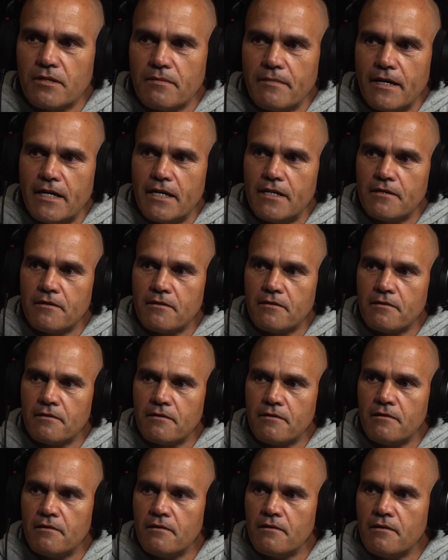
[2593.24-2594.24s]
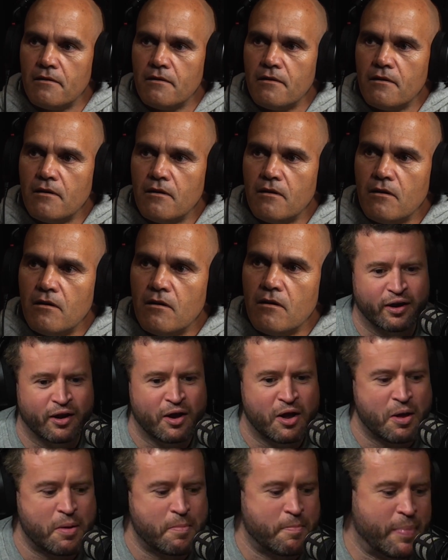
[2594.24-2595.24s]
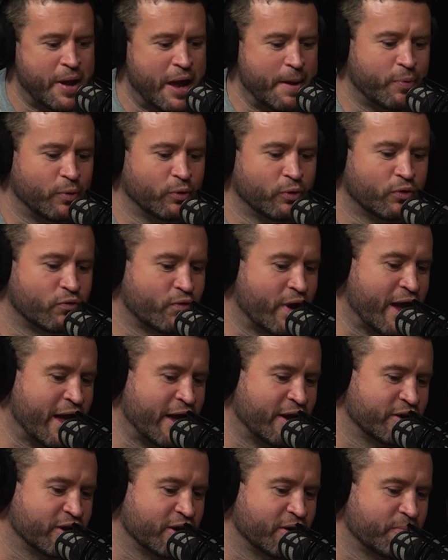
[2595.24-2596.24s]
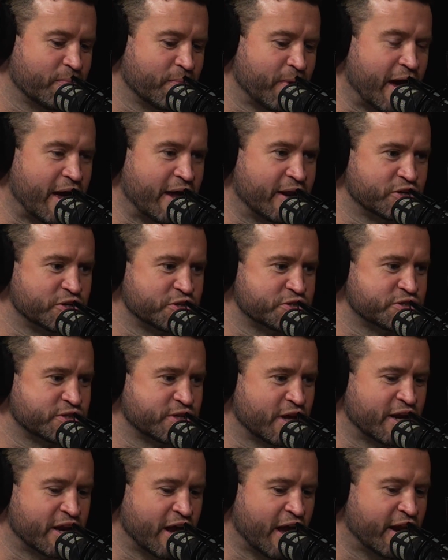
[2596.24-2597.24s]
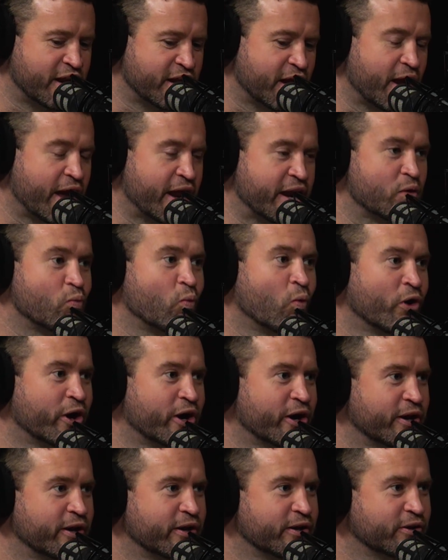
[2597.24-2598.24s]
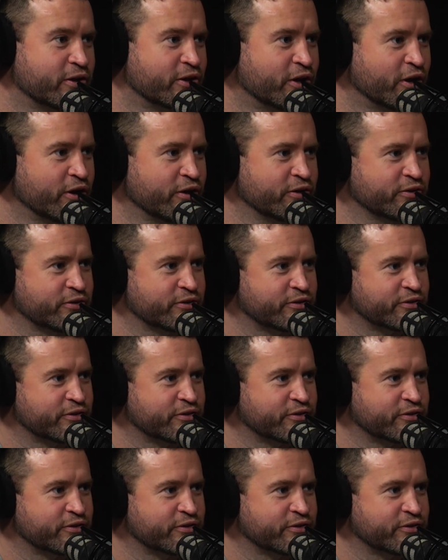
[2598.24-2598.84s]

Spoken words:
if he just had the right people around him and he wanted it, you know?